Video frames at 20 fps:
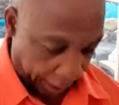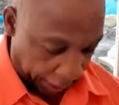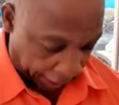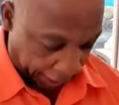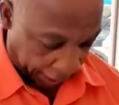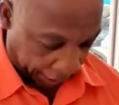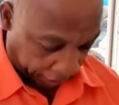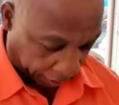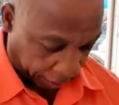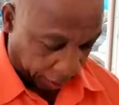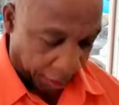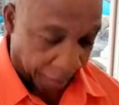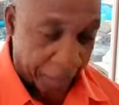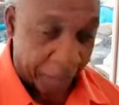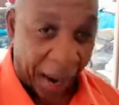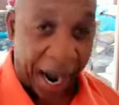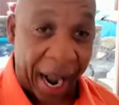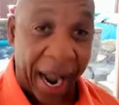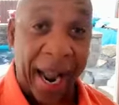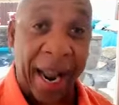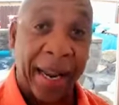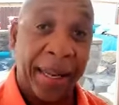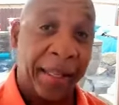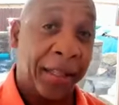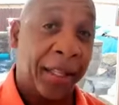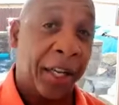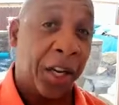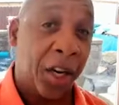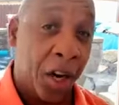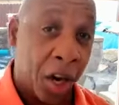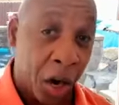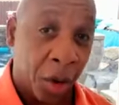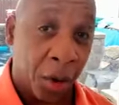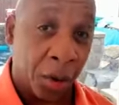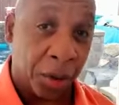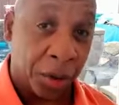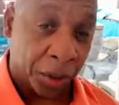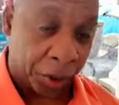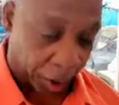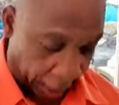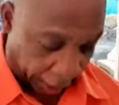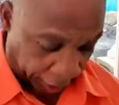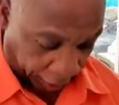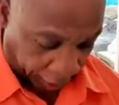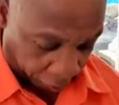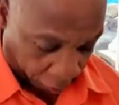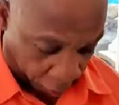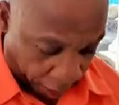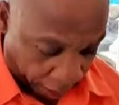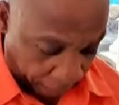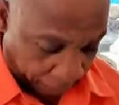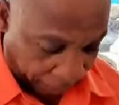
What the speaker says: is buying the note. So that's one